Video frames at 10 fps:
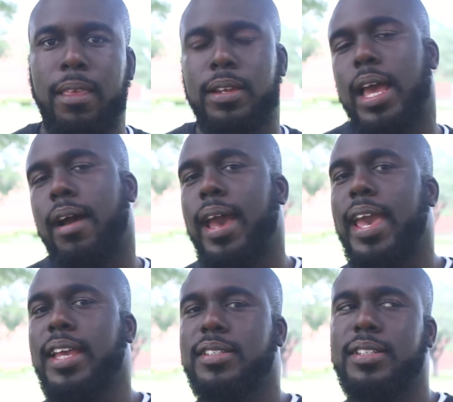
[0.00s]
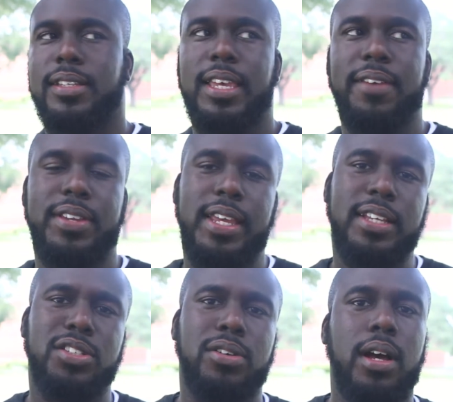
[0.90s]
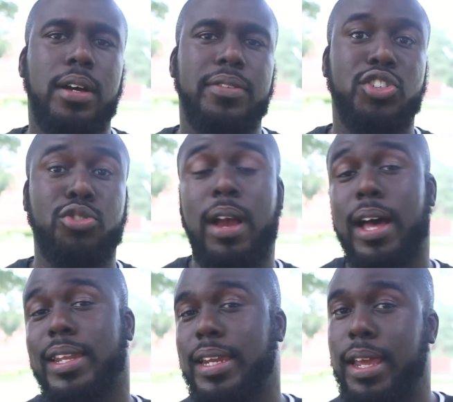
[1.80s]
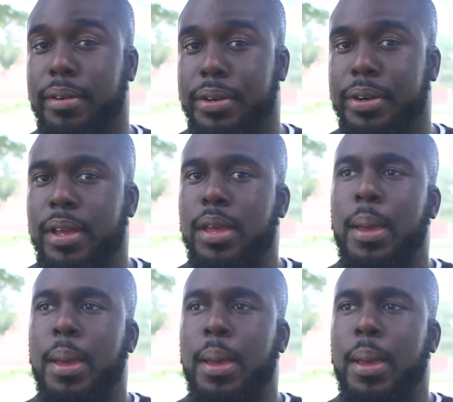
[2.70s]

Now, I hate to give an answer of trial and error,